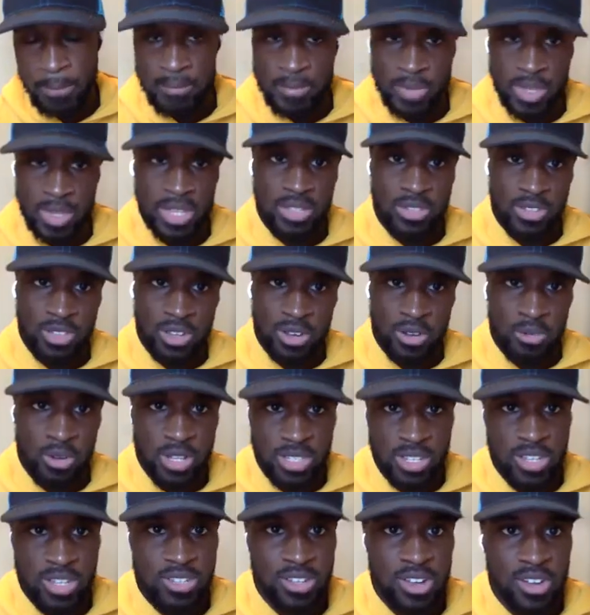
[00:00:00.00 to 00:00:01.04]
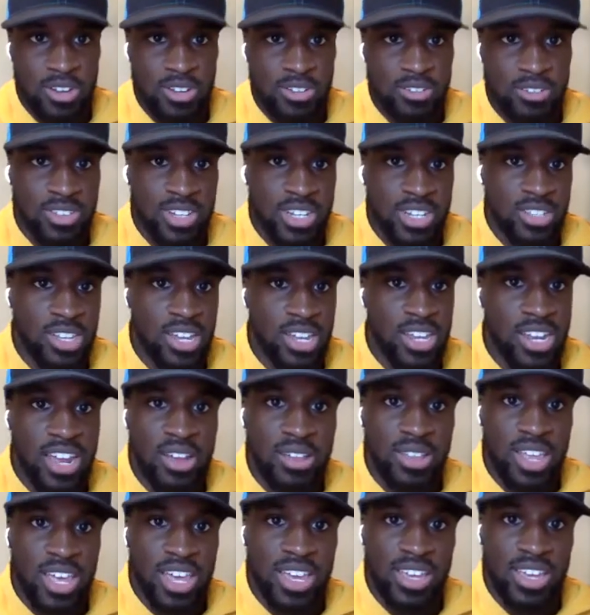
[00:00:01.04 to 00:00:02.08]
And so once I started to figure that
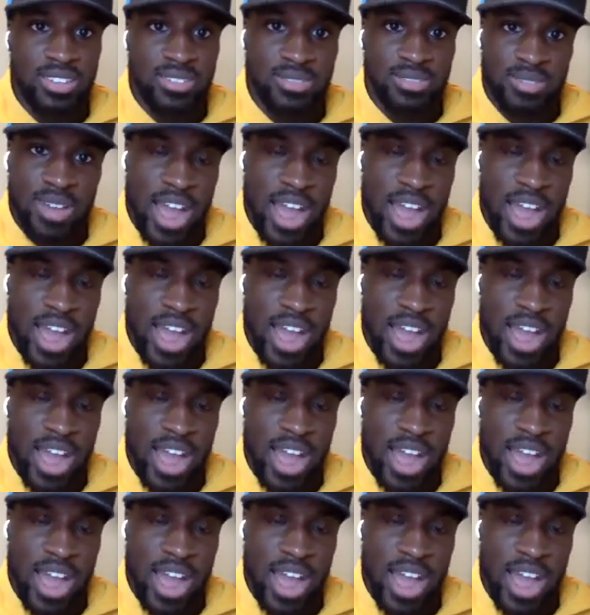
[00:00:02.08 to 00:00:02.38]
out, like